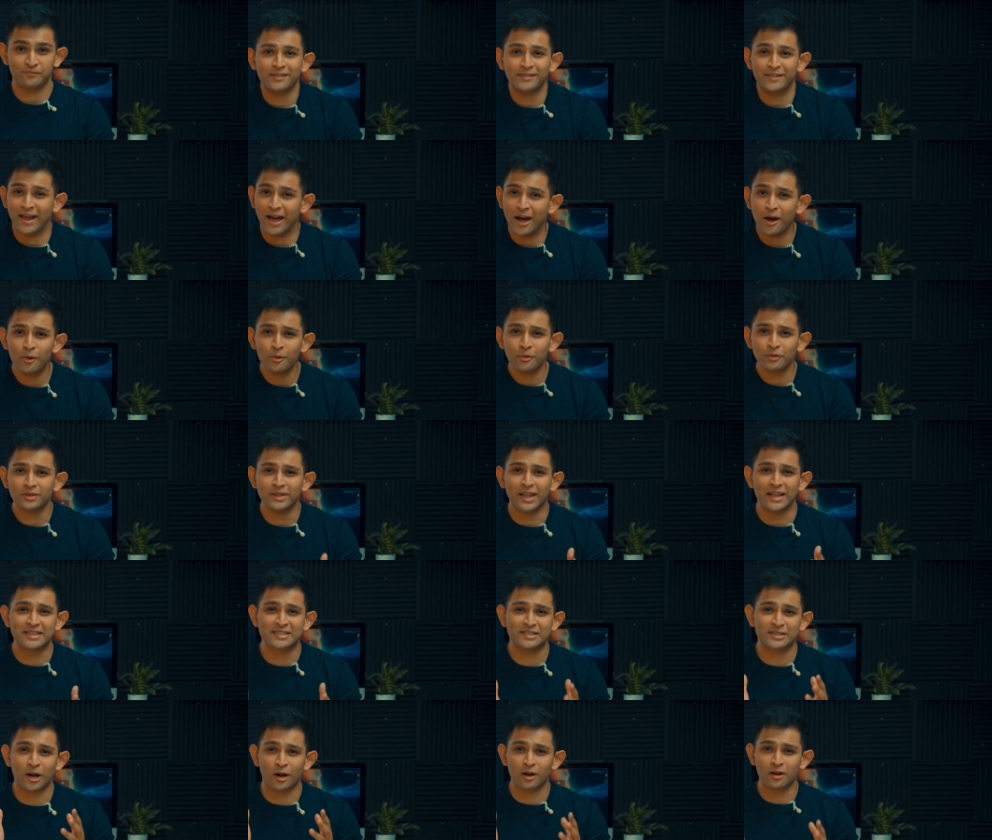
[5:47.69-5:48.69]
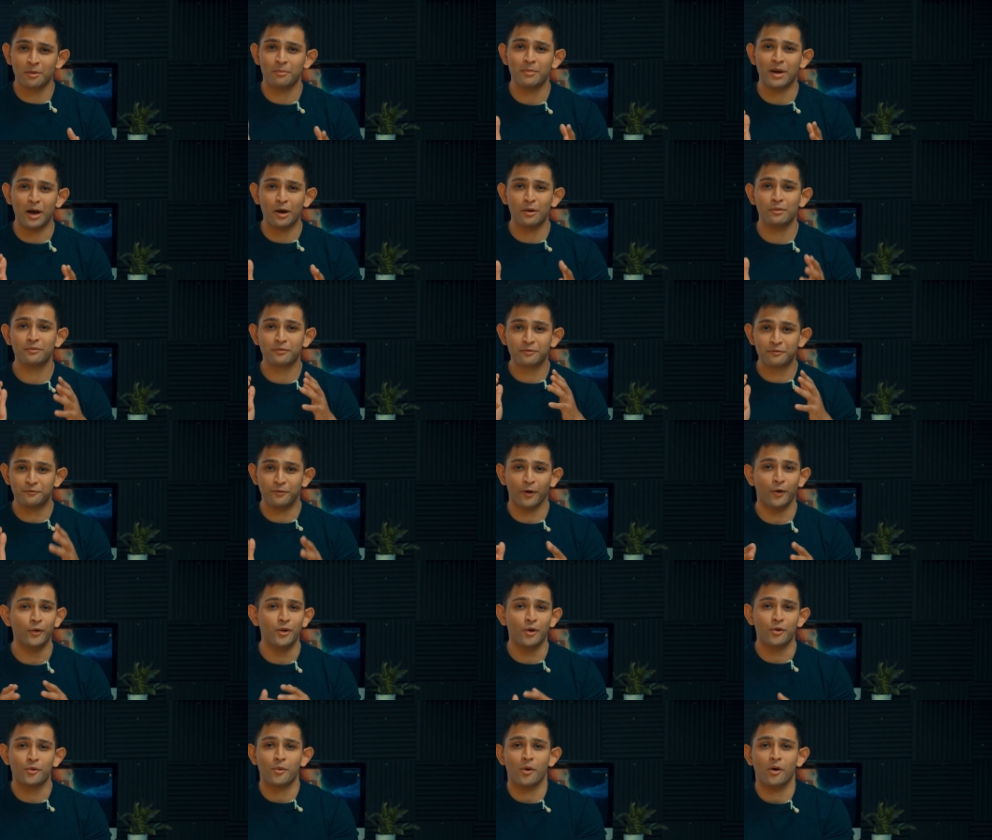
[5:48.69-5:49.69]
Now let's talk about
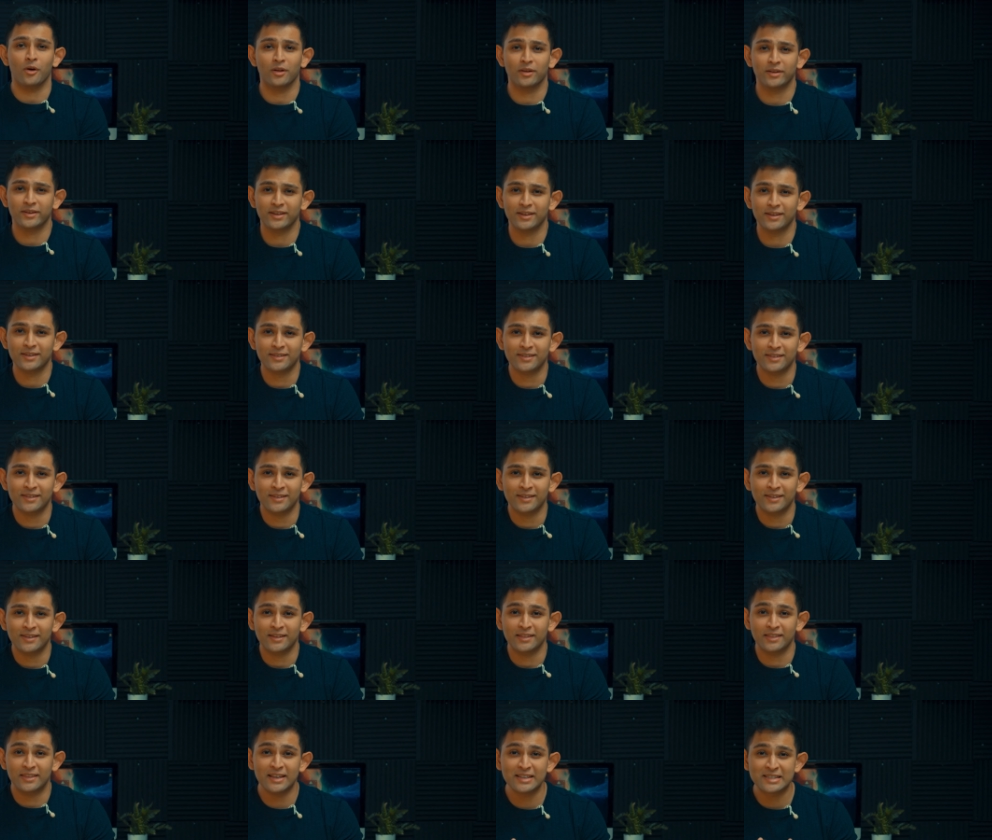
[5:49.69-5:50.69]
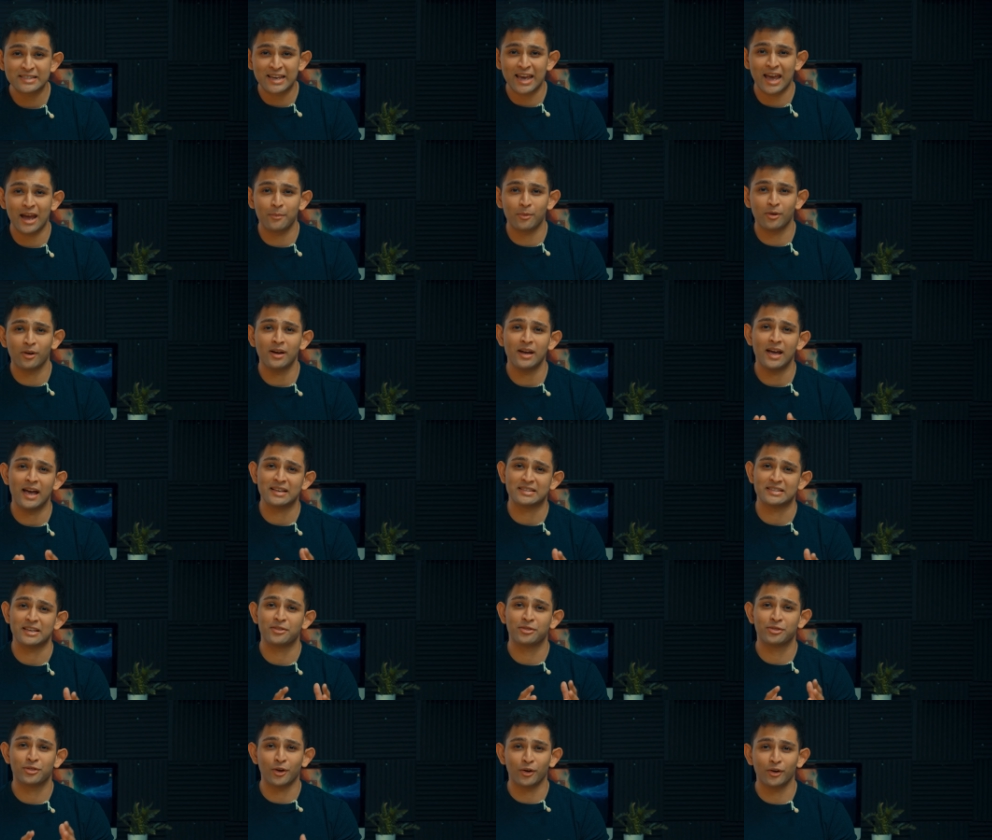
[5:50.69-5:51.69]
photo quality. This camera has
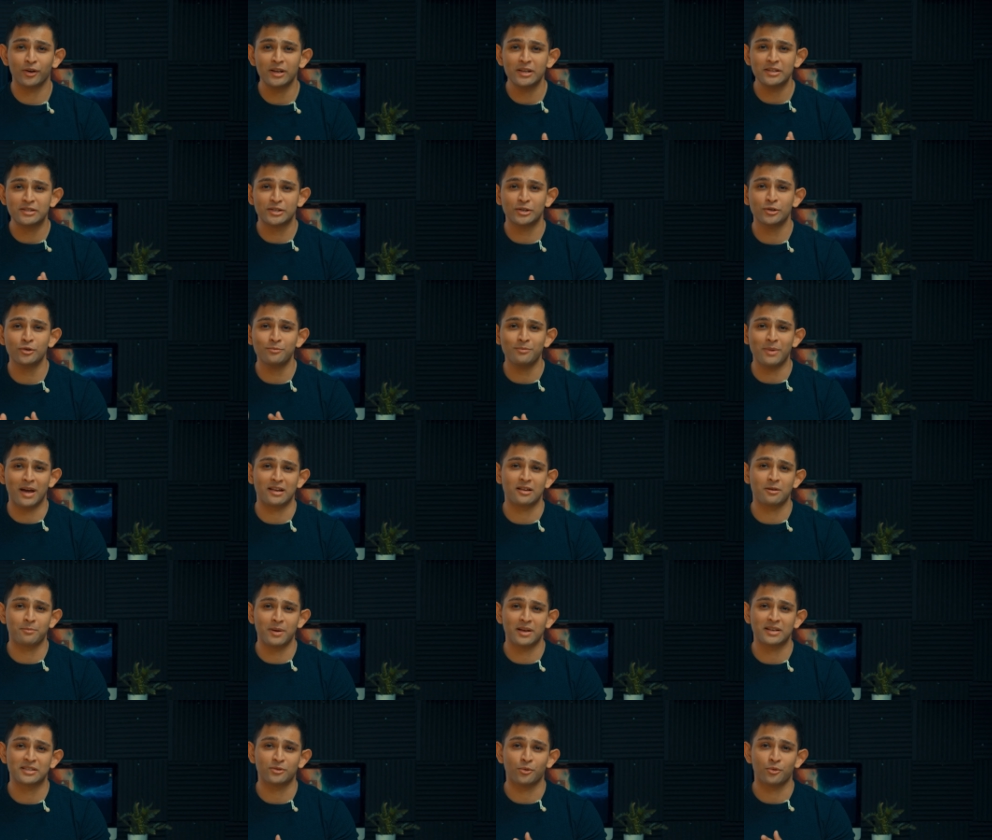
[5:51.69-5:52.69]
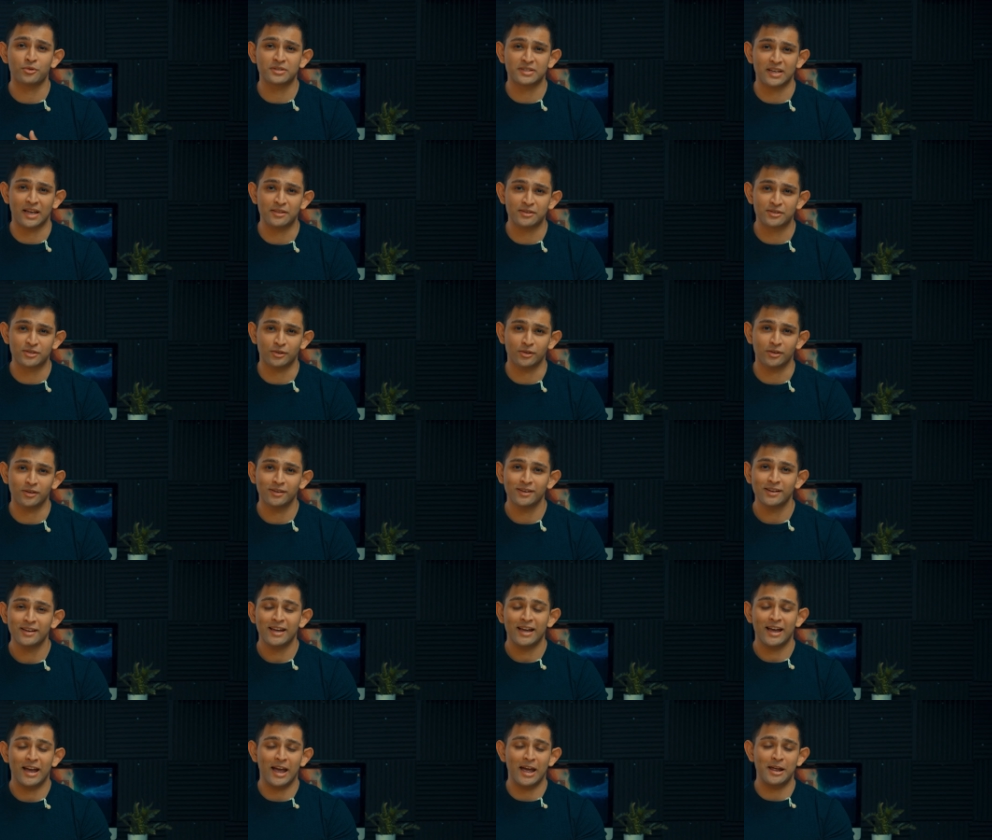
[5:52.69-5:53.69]
a 32 megapixel sensor,
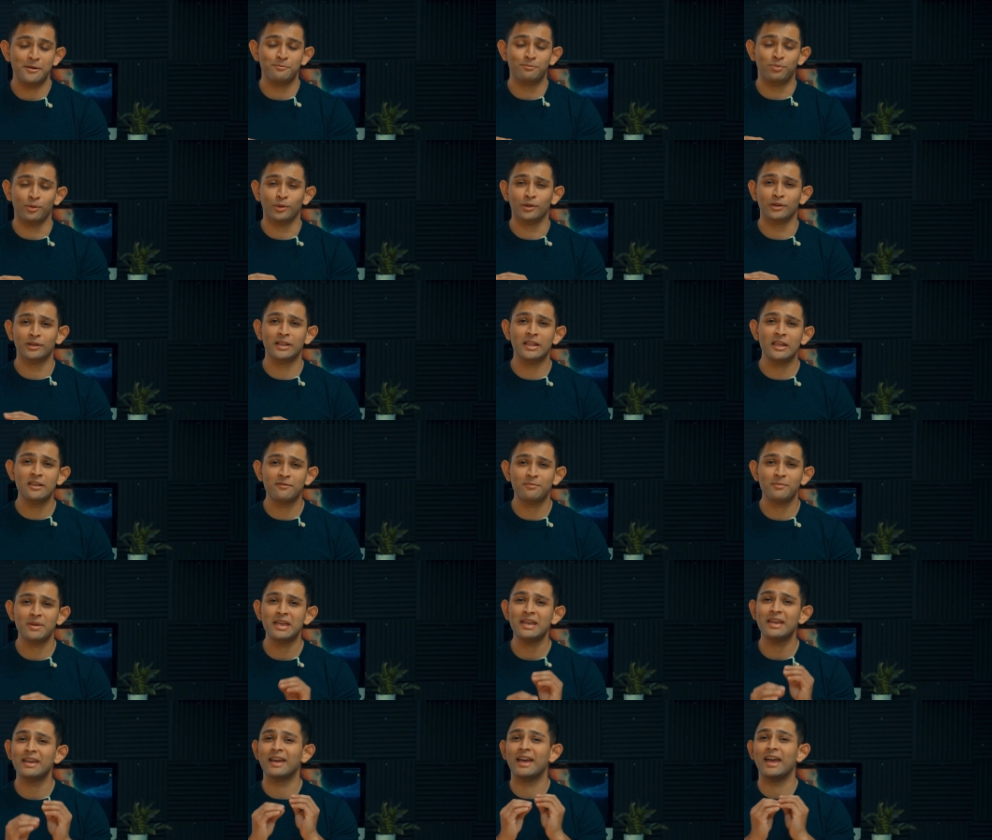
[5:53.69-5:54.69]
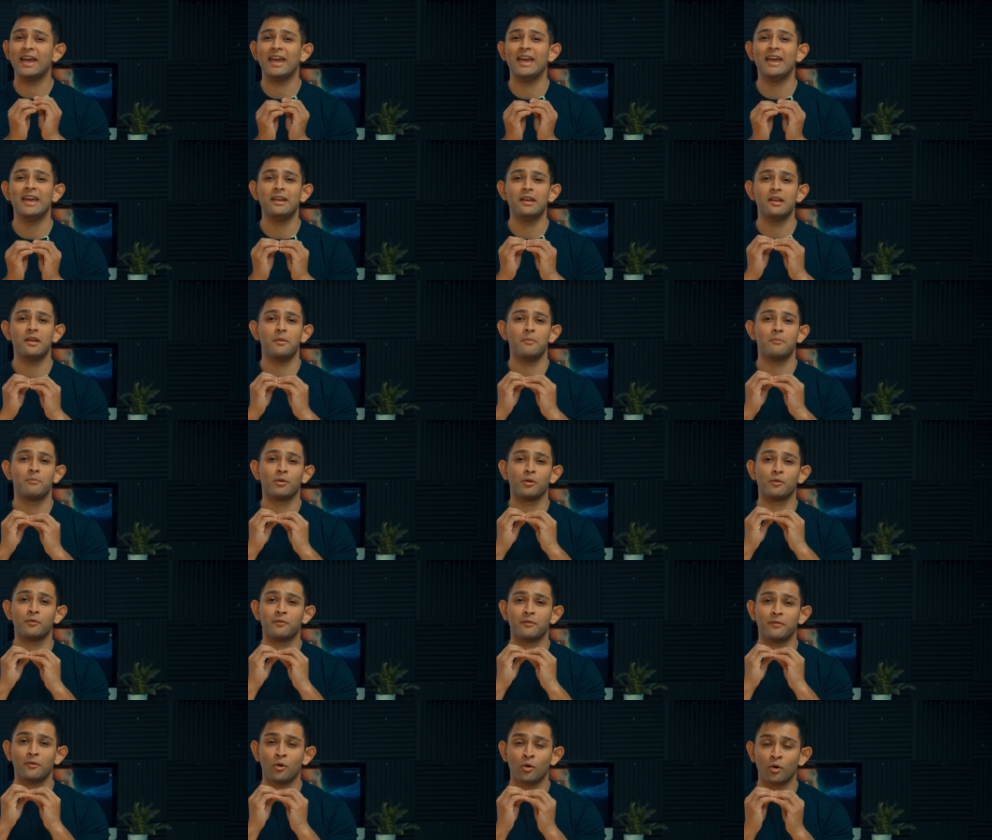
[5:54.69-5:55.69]
and believe me, it
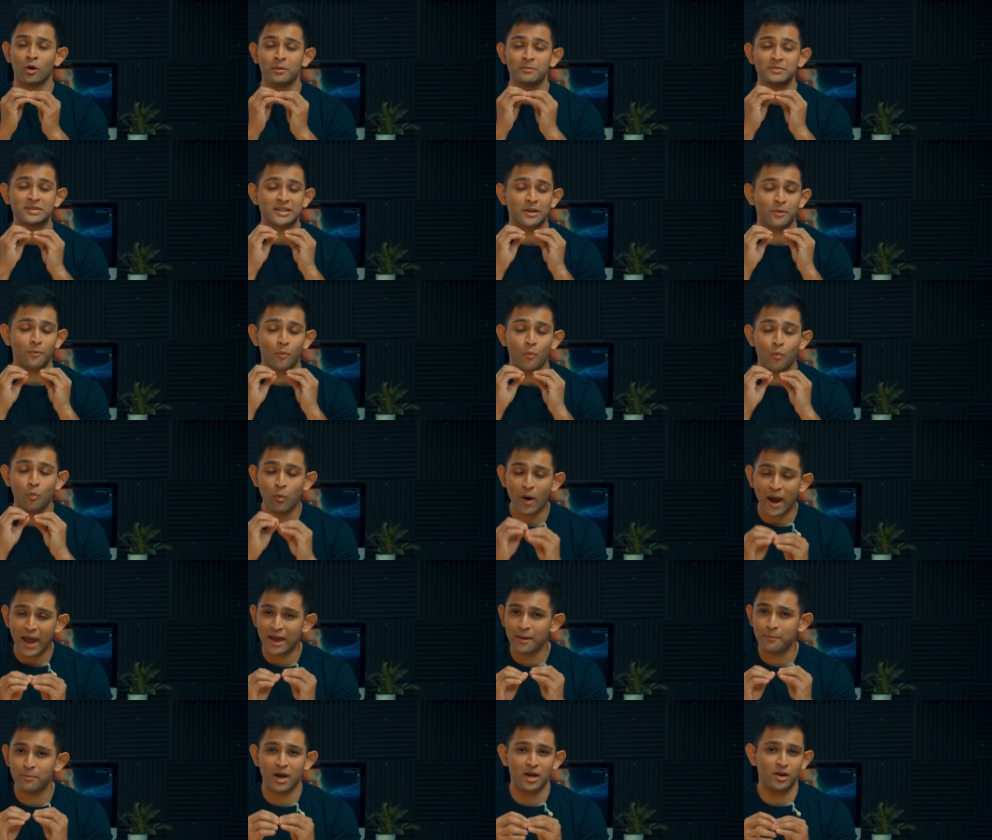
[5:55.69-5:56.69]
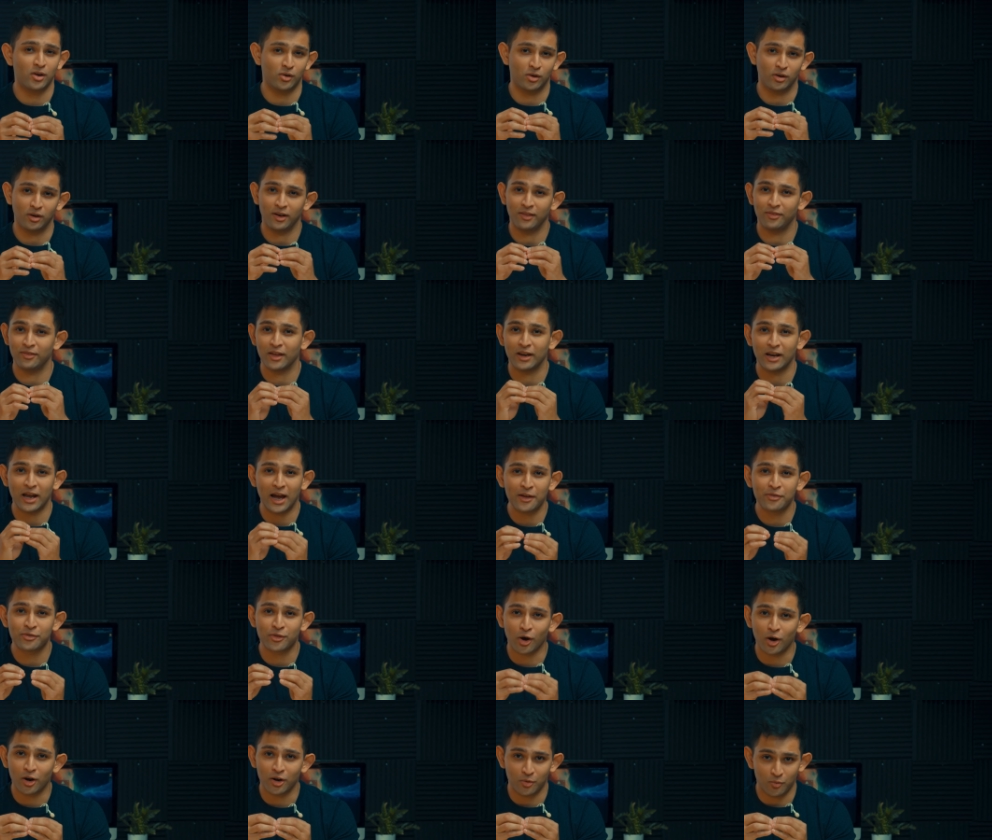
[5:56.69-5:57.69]
performs way better than I
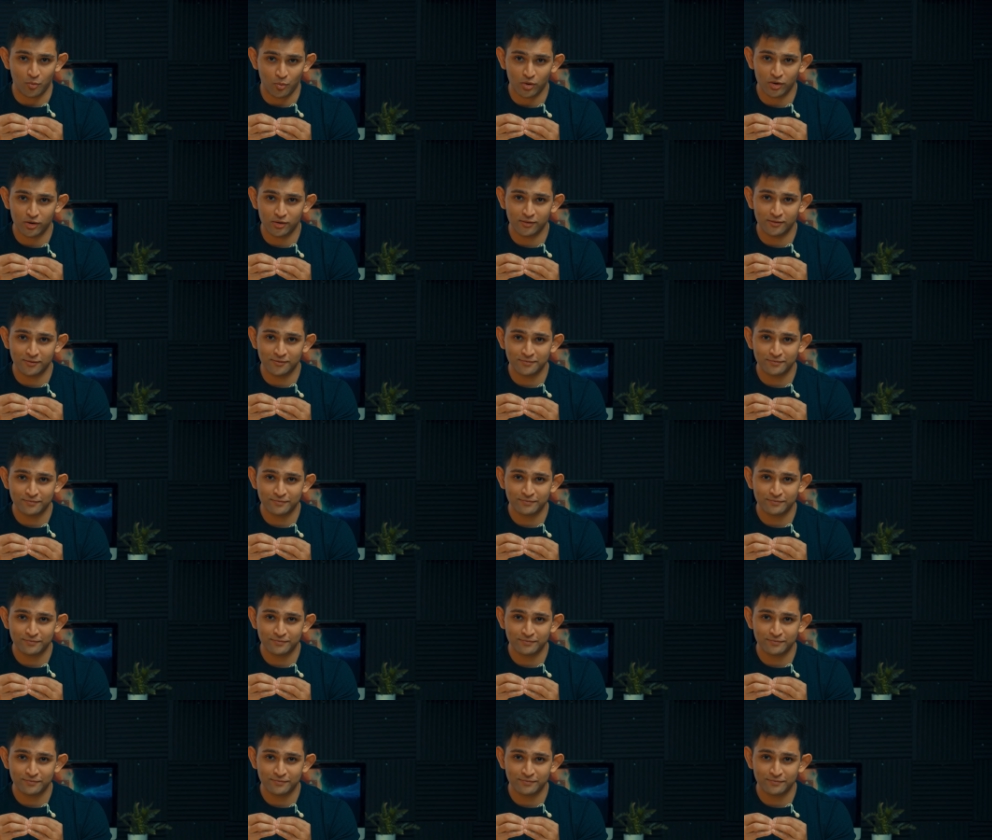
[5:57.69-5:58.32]
thought it would.